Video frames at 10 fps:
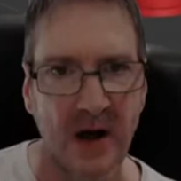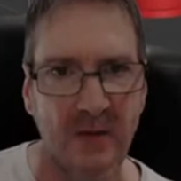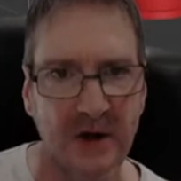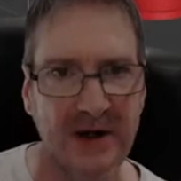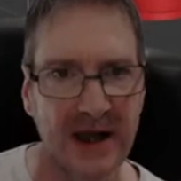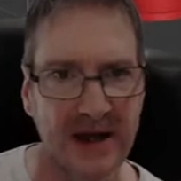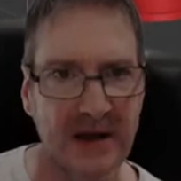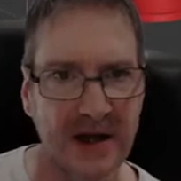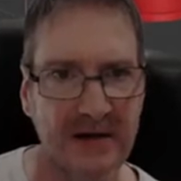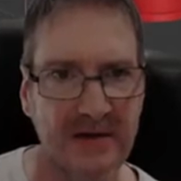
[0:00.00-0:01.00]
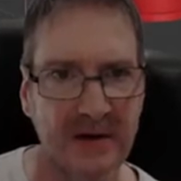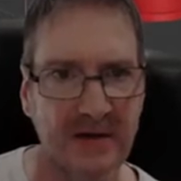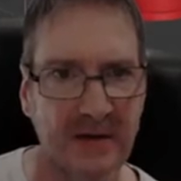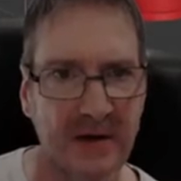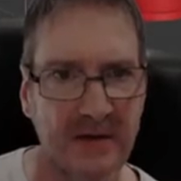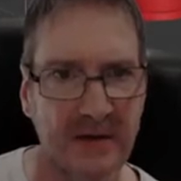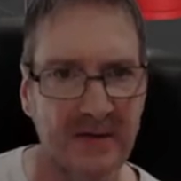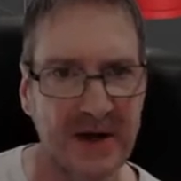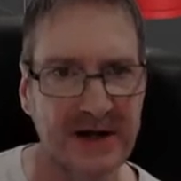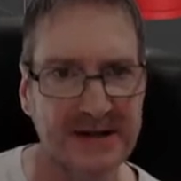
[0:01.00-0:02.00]
Well, again, I can... Uh,
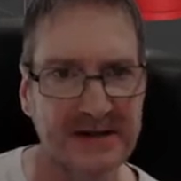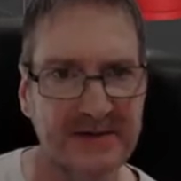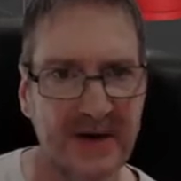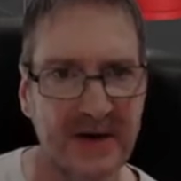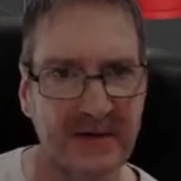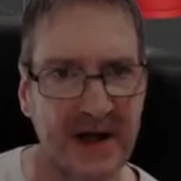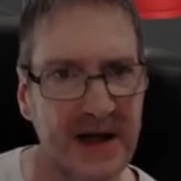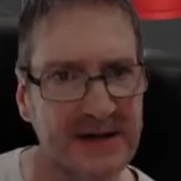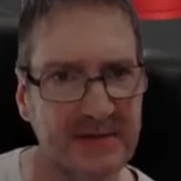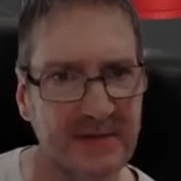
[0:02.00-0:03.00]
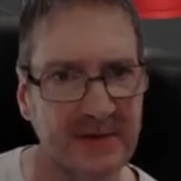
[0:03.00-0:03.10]
Phoenix is very fast,